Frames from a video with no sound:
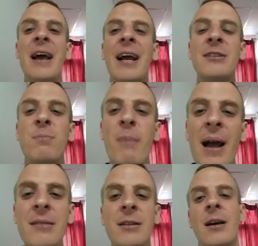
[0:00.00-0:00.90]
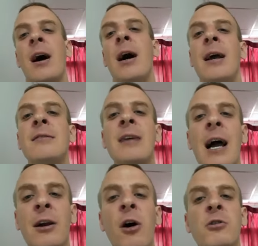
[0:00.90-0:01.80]
It's meant in
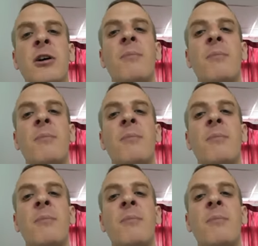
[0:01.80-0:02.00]
Thai culture.